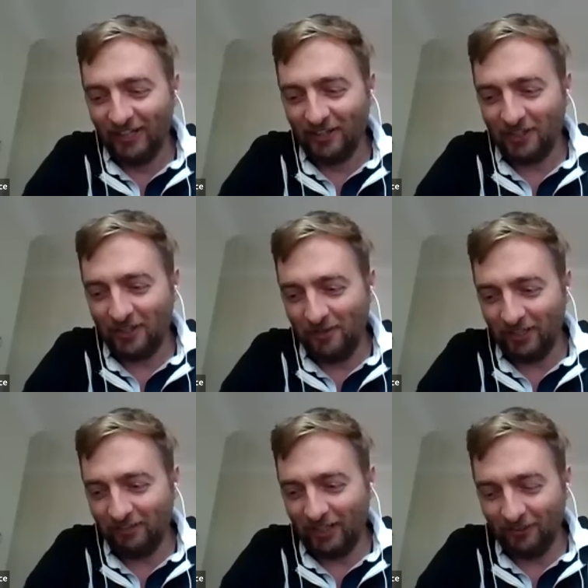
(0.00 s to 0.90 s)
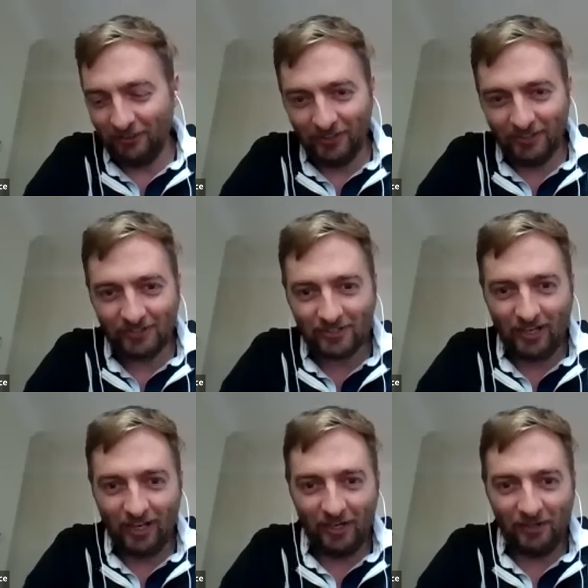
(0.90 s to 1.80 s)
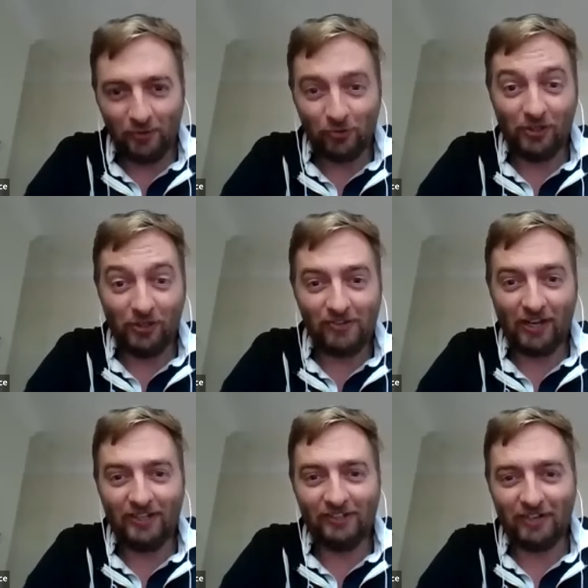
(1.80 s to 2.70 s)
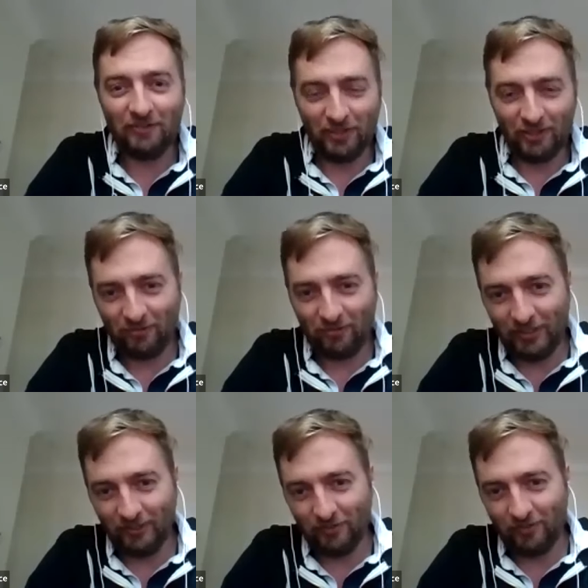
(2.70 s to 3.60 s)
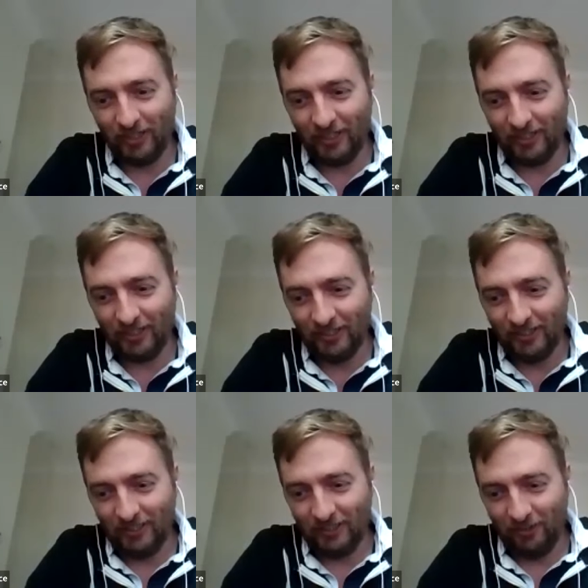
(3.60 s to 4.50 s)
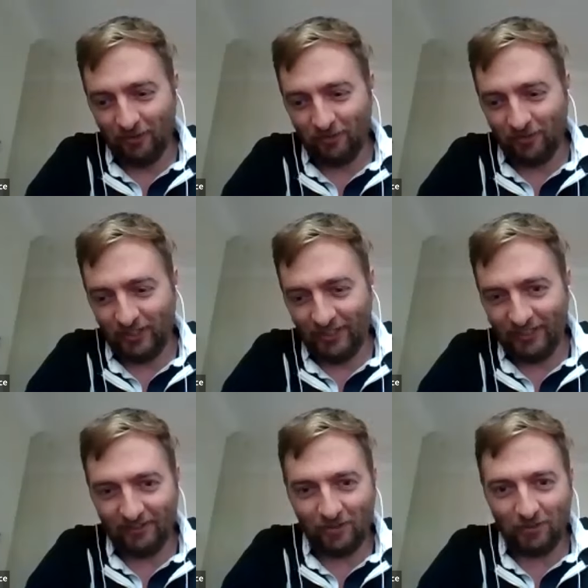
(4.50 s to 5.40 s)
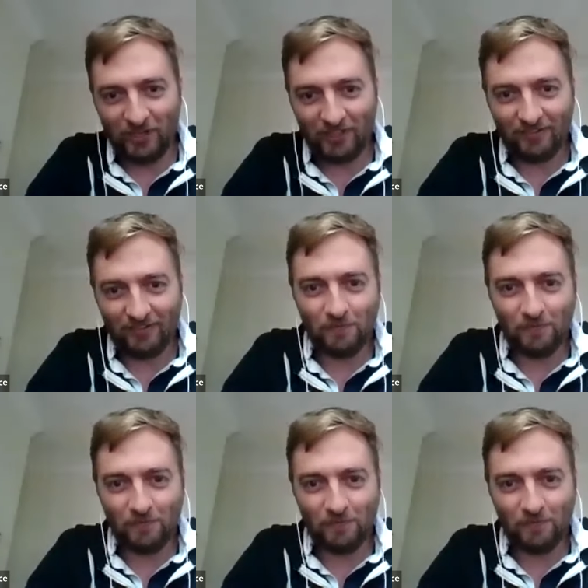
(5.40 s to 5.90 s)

the community round launch um, was on the ten year anniversary of uh, of uh, the Jobs Act.